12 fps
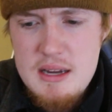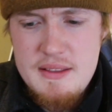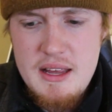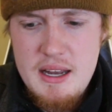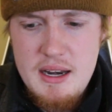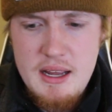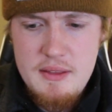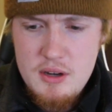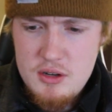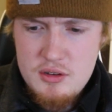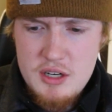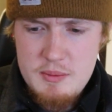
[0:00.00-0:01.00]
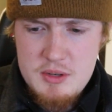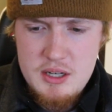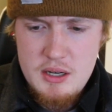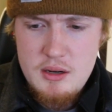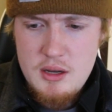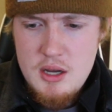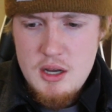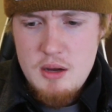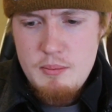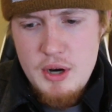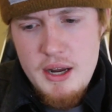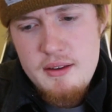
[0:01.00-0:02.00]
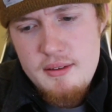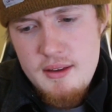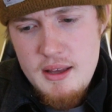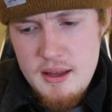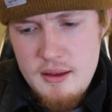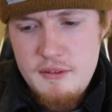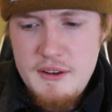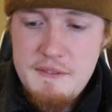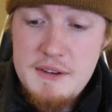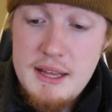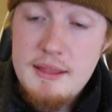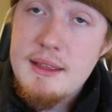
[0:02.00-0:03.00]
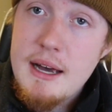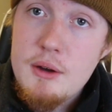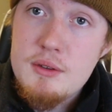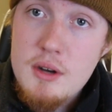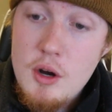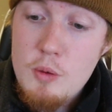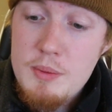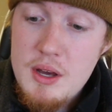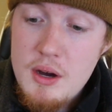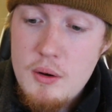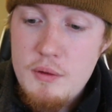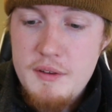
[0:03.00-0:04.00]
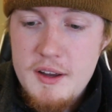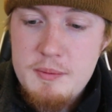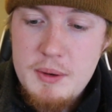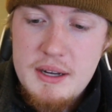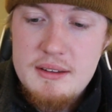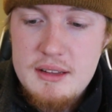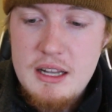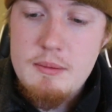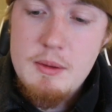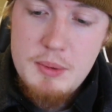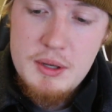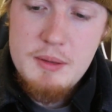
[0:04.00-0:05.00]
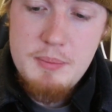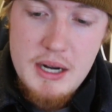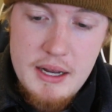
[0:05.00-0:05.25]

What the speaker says: then in the description, price is $15,000 OBO. Facebook isn't letting me put the